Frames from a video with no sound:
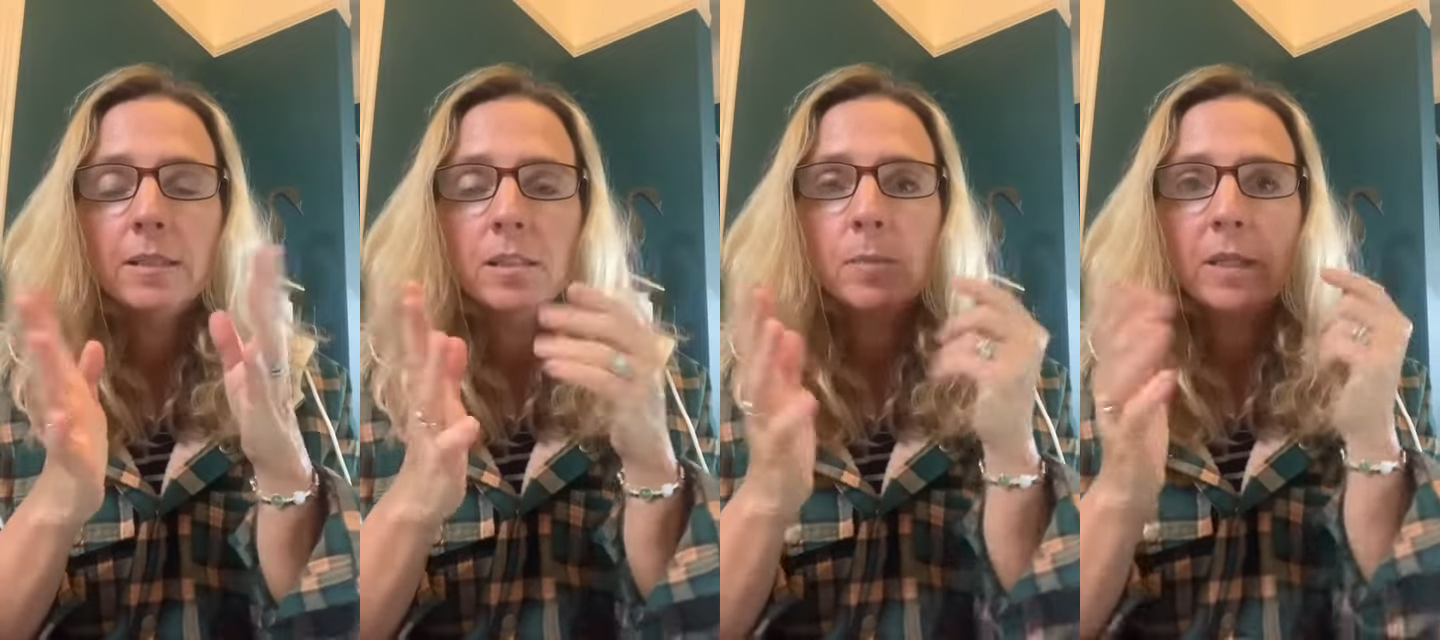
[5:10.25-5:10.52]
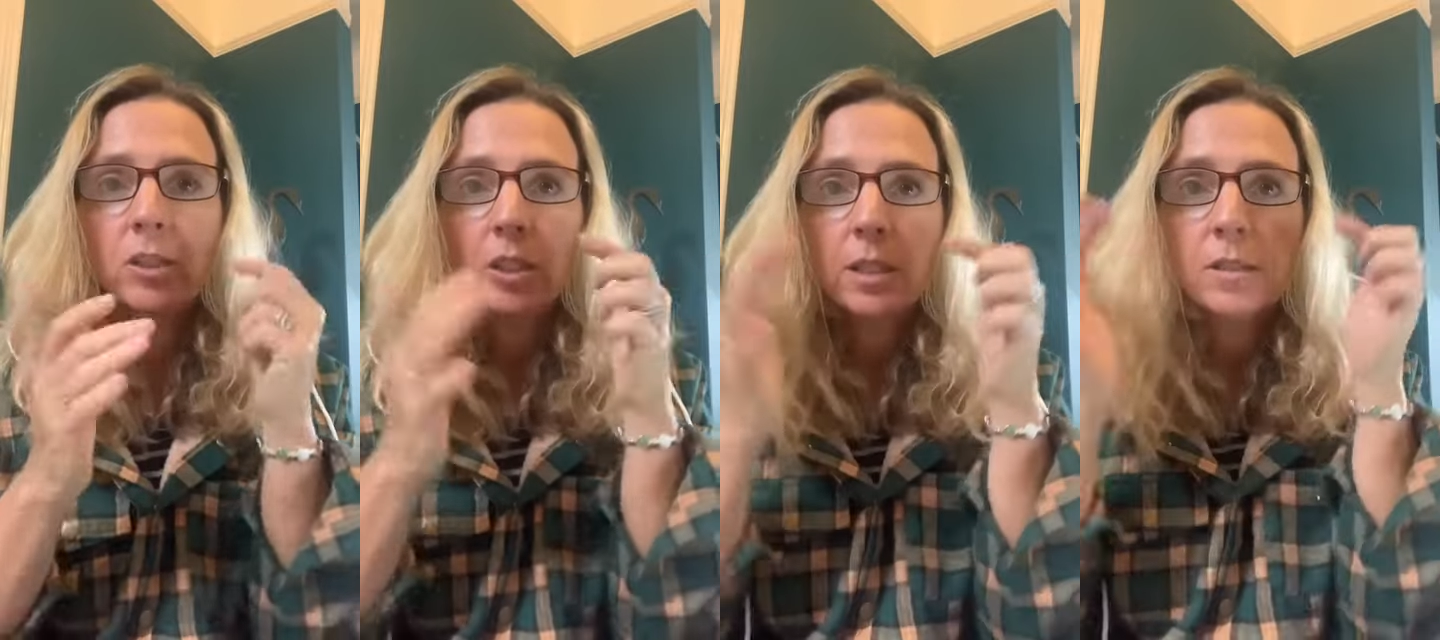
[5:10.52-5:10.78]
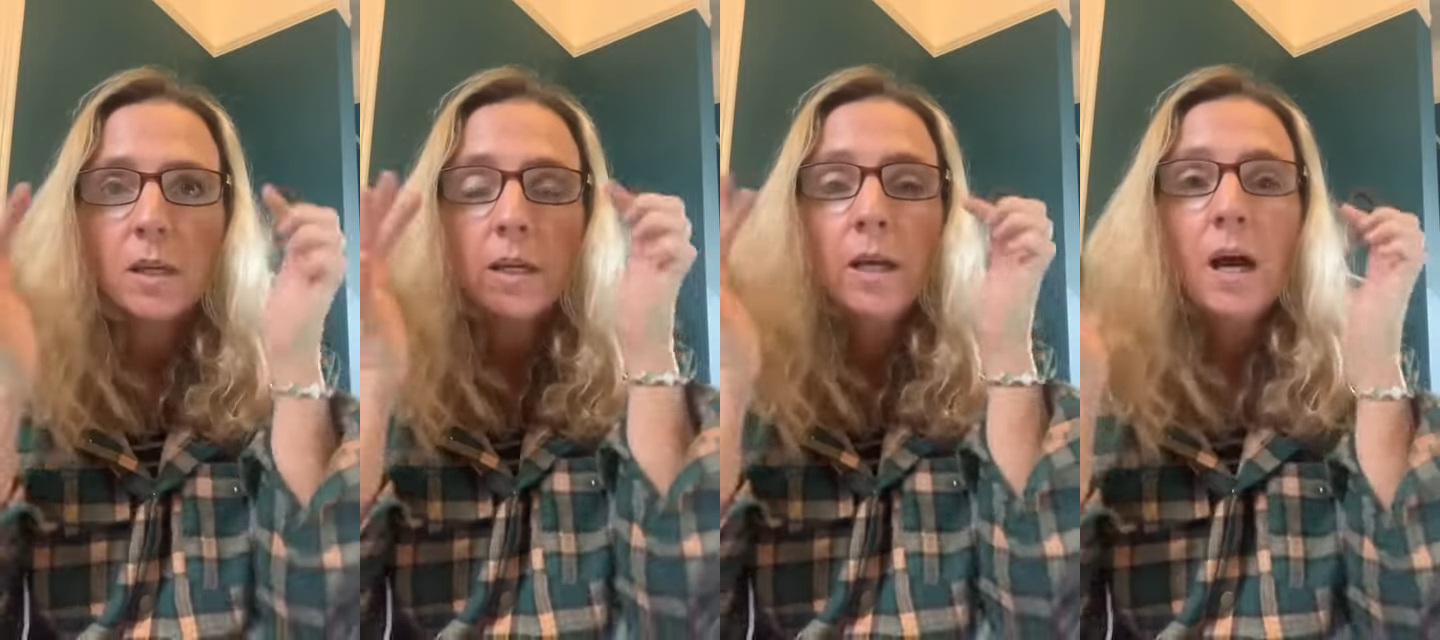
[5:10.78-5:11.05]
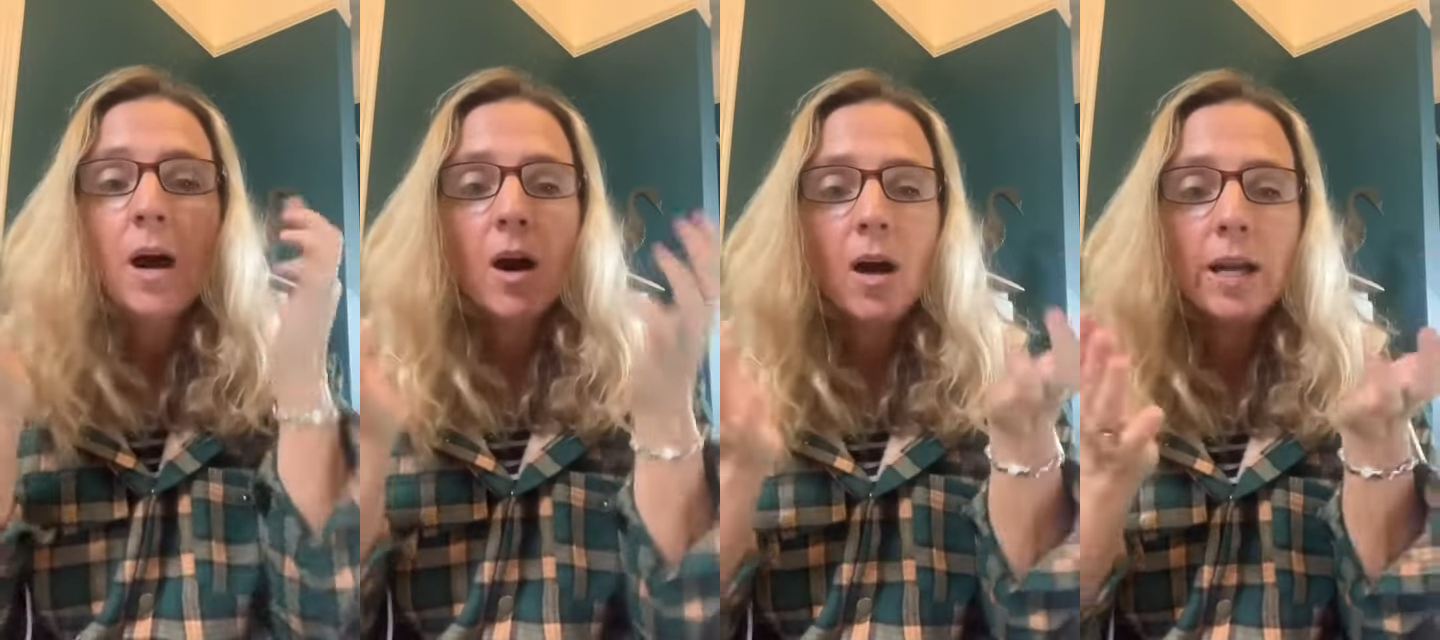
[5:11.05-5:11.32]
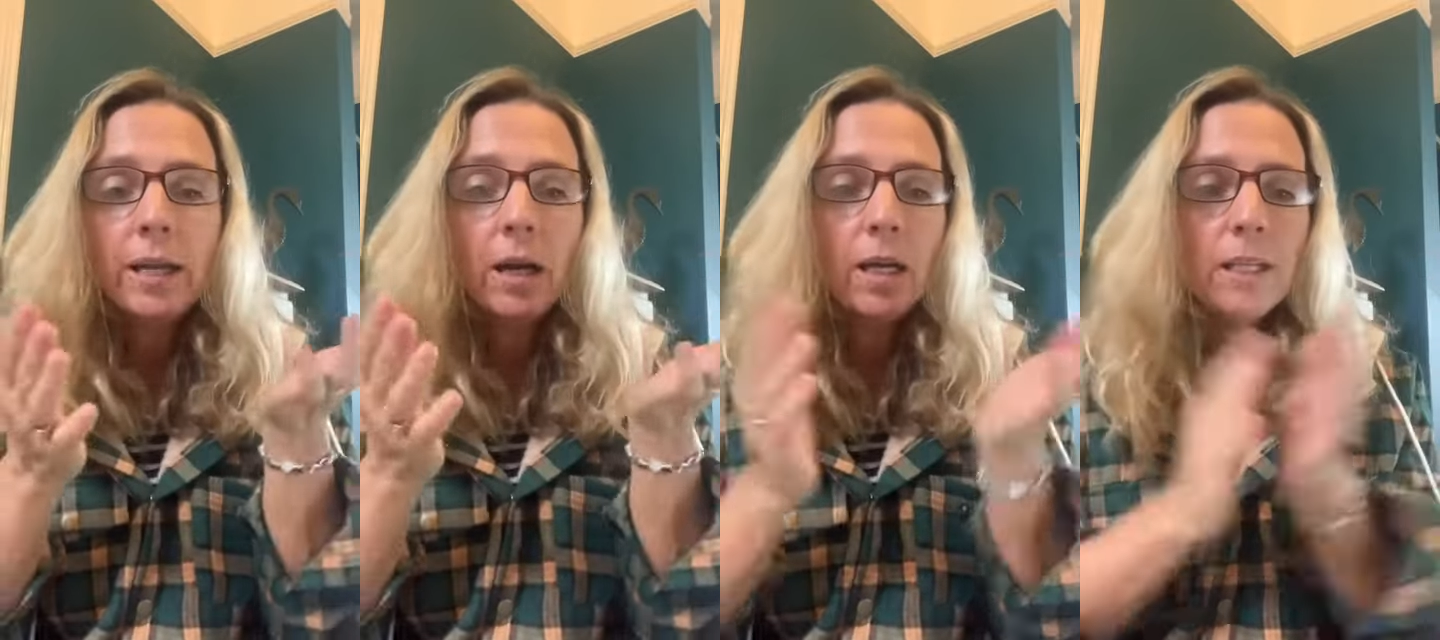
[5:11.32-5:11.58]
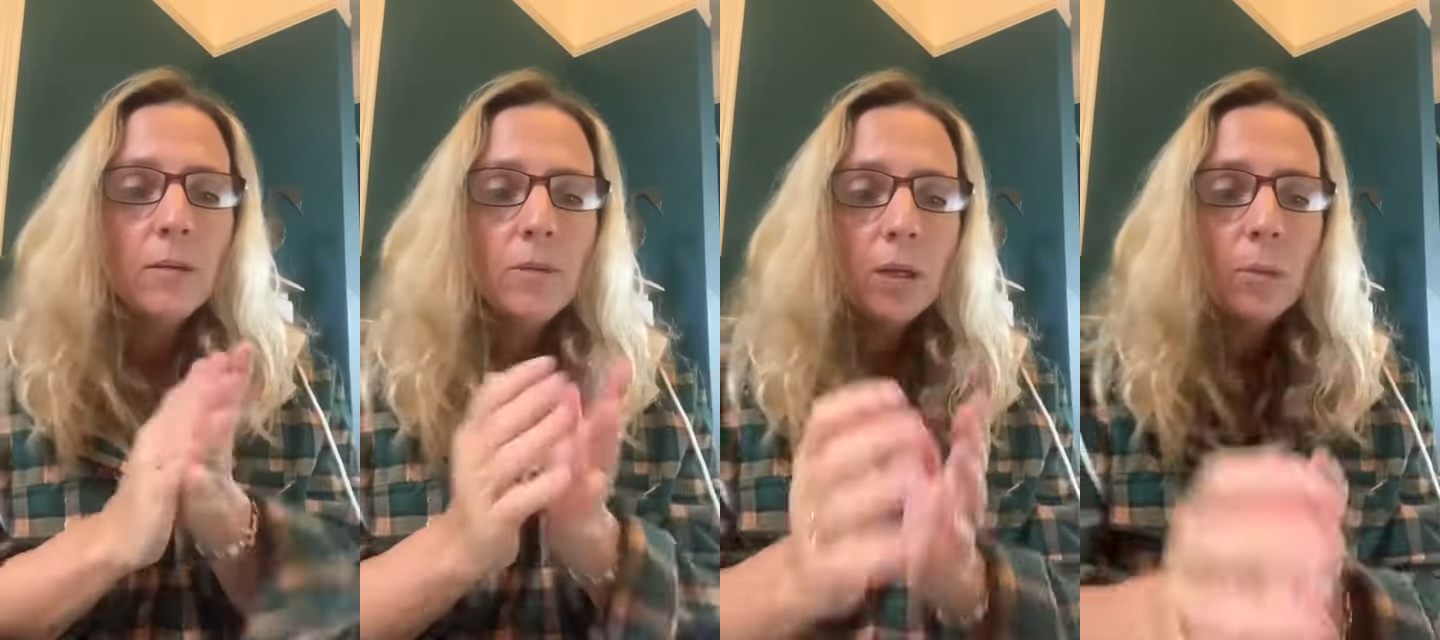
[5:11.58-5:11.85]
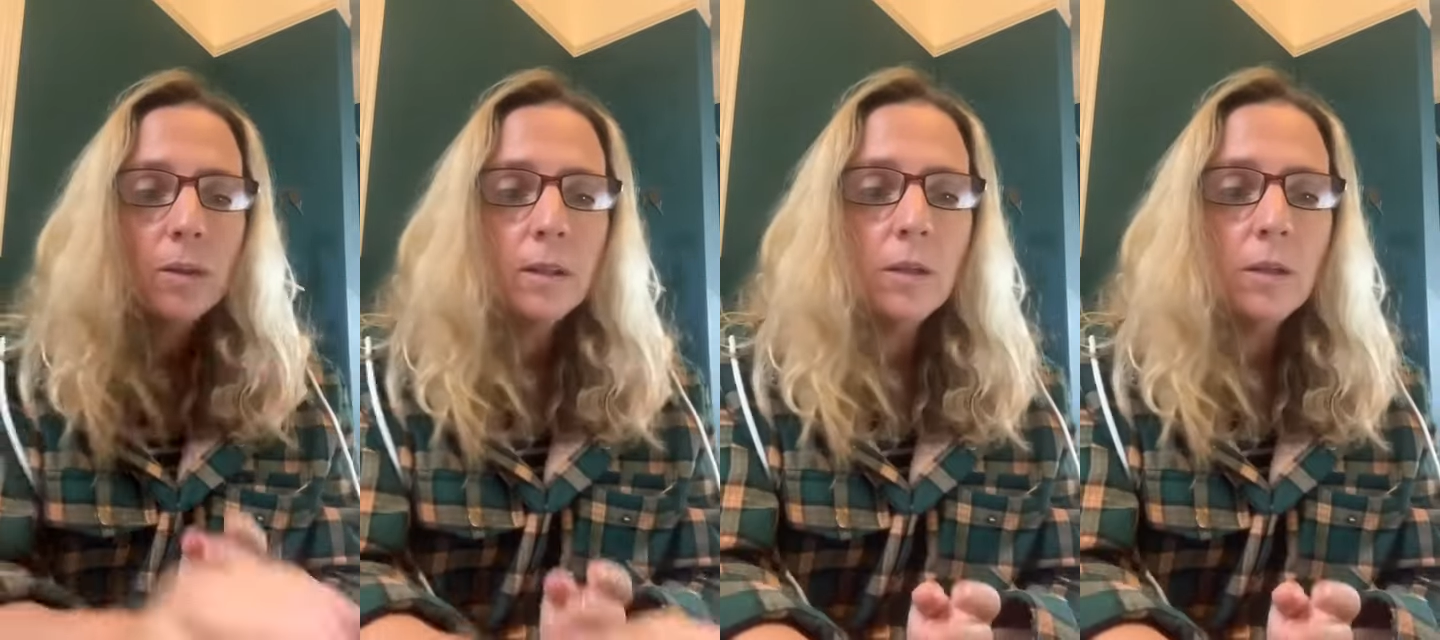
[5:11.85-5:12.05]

especially because I don't know whether